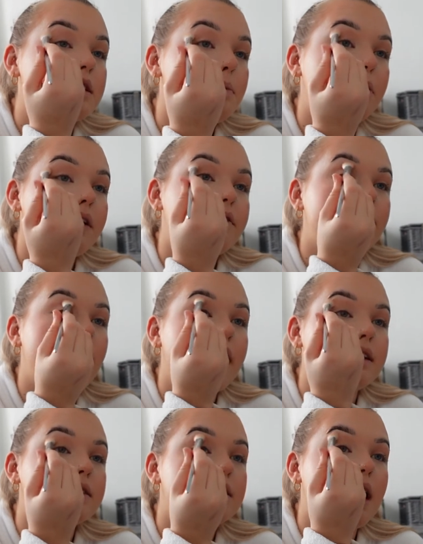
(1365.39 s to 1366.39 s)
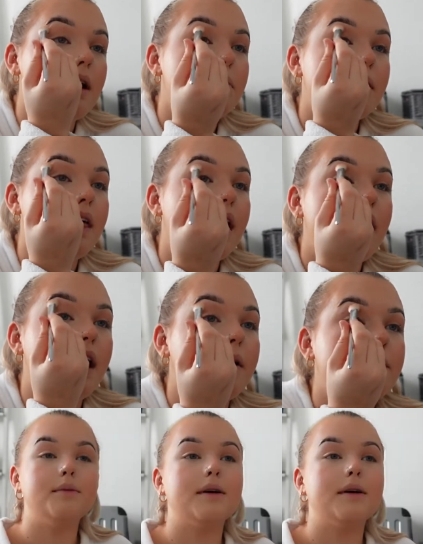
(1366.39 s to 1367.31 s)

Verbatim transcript: her boyfriend up there.